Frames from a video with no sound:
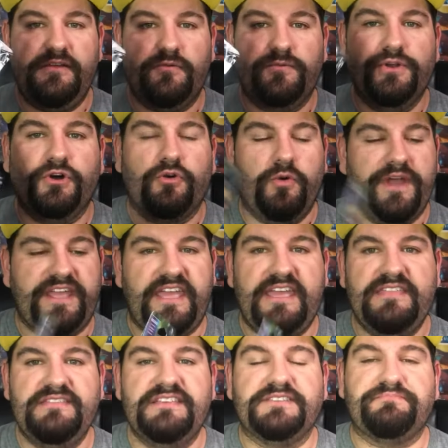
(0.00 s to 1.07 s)
real quick
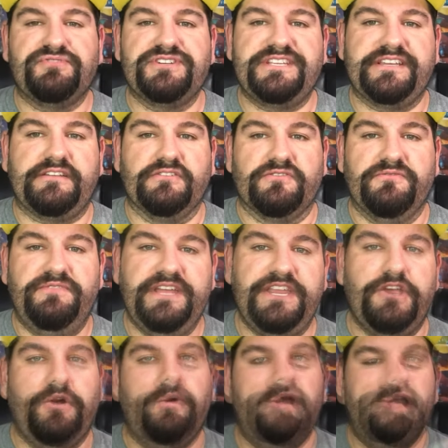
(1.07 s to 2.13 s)
in this particular
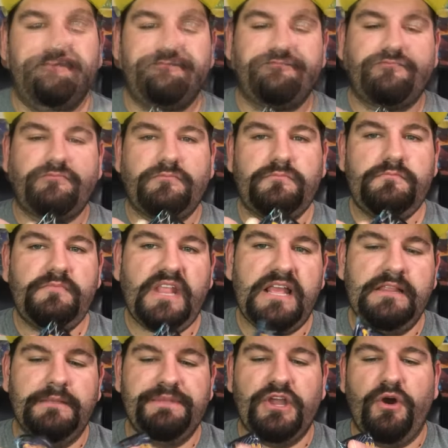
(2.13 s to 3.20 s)
video.
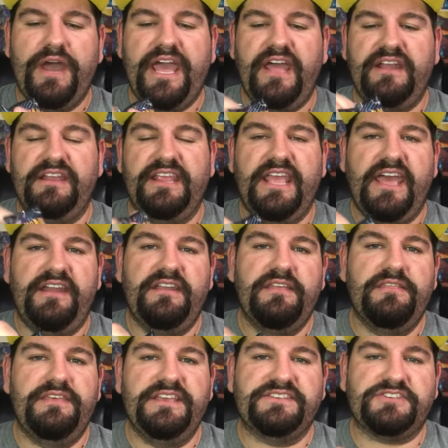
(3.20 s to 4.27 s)
Let me go ahead and get
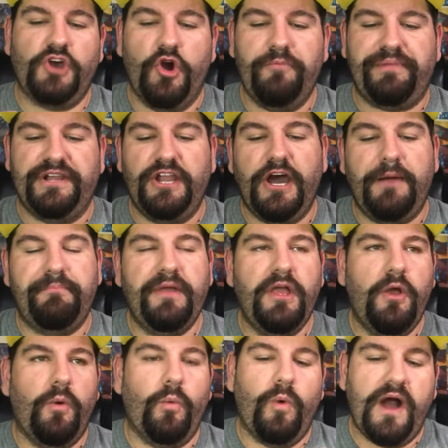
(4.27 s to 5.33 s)
this opened up
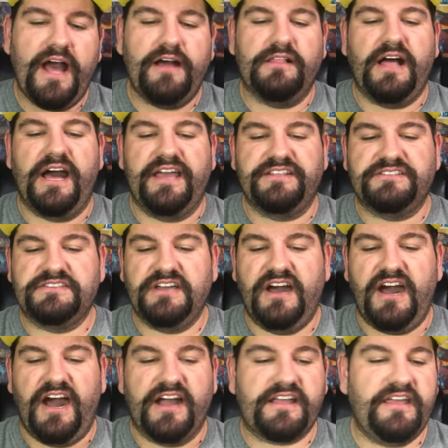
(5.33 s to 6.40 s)
while I
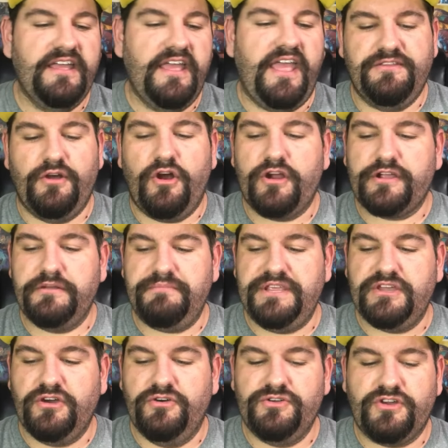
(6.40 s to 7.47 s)
talk. There are gonna
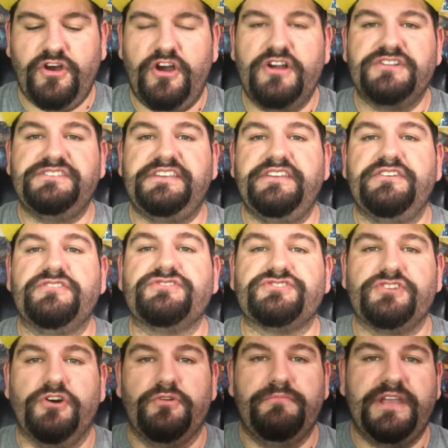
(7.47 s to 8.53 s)
be code cards here,
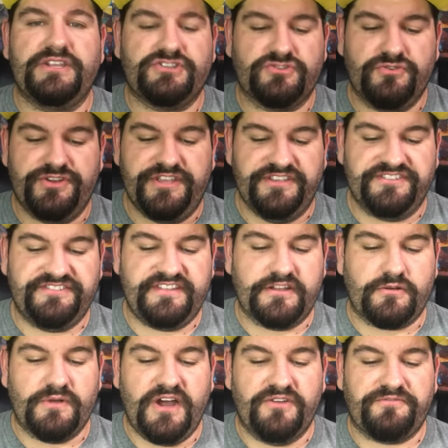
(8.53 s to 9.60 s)
so make sure you
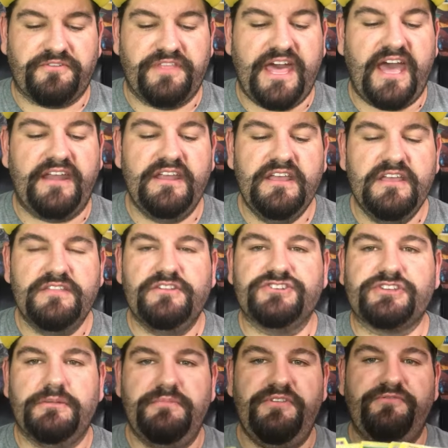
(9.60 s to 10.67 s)
stick around for that.
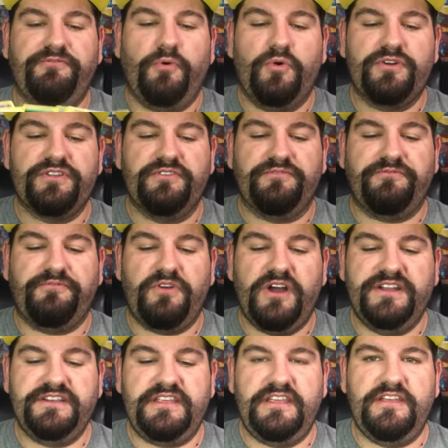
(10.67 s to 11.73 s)
There's gonna be four to the
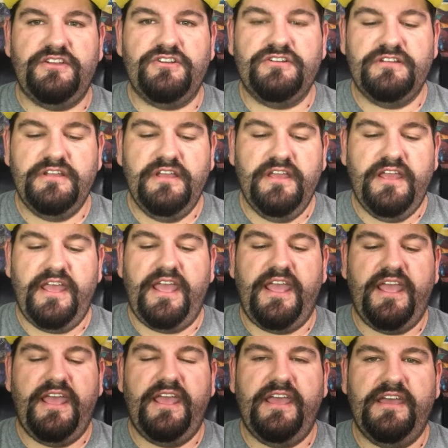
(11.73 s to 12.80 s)
front here,
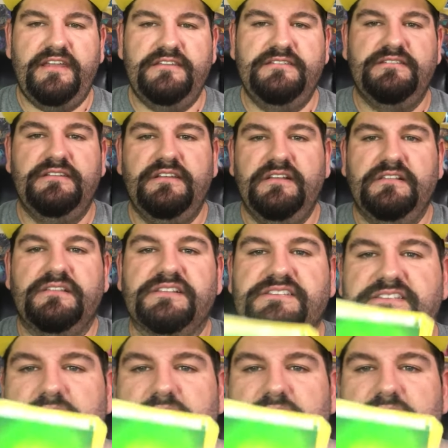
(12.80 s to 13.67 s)
and let's